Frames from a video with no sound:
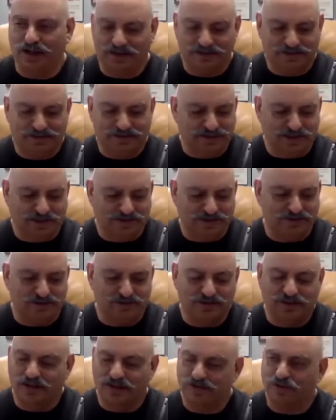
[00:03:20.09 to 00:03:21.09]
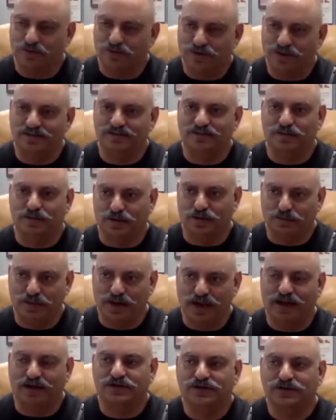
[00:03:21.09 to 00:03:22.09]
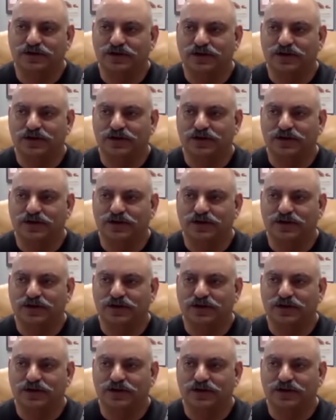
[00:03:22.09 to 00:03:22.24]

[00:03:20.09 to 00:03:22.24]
I think that's a reasonable bet.